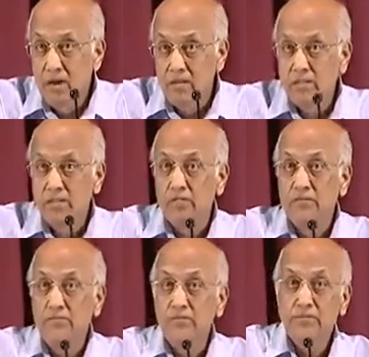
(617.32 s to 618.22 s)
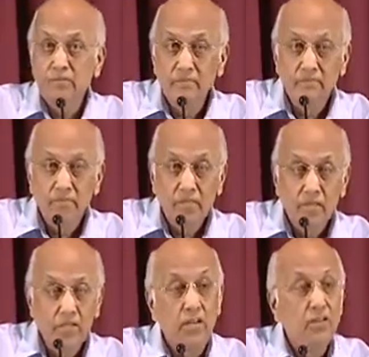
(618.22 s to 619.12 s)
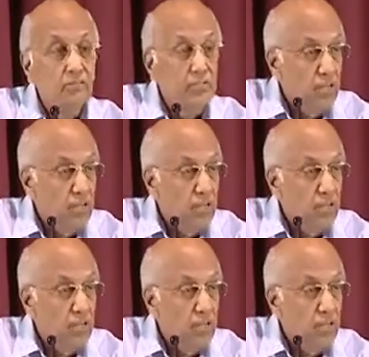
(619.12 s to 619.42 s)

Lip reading: parts of the Song of